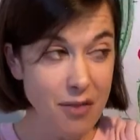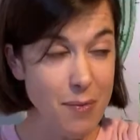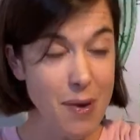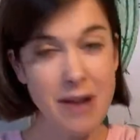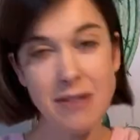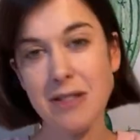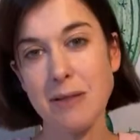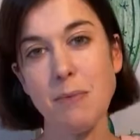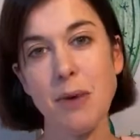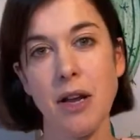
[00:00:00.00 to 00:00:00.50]

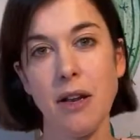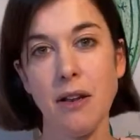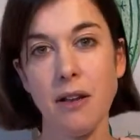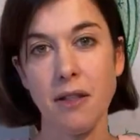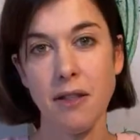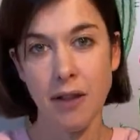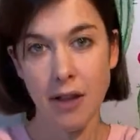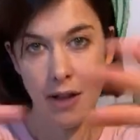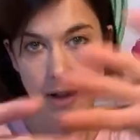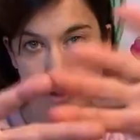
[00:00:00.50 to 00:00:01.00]
£5 a month
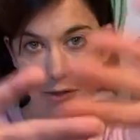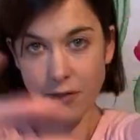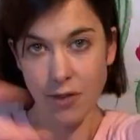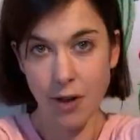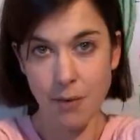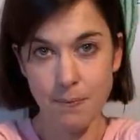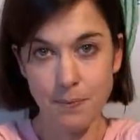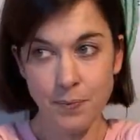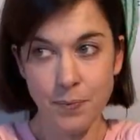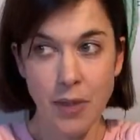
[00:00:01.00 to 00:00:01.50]

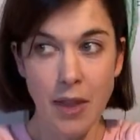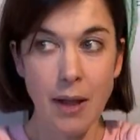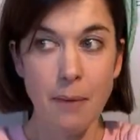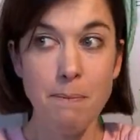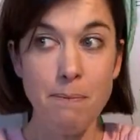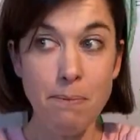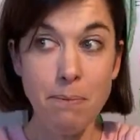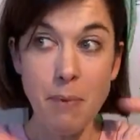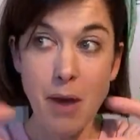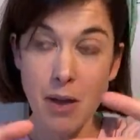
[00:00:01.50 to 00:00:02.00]
from
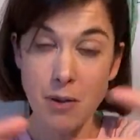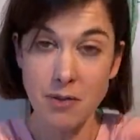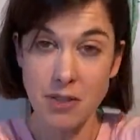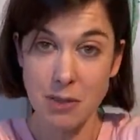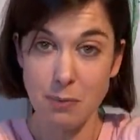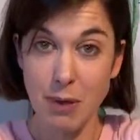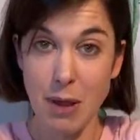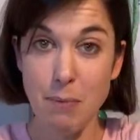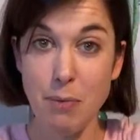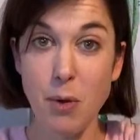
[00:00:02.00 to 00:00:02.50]

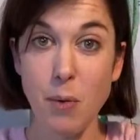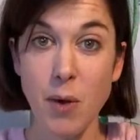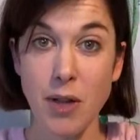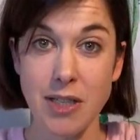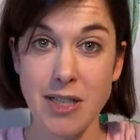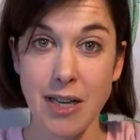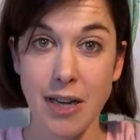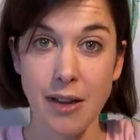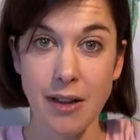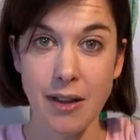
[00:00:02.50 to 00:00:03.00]
most people
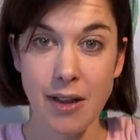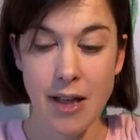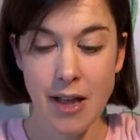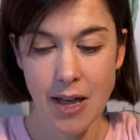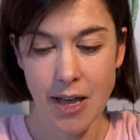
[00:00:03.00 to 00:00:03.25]
watching,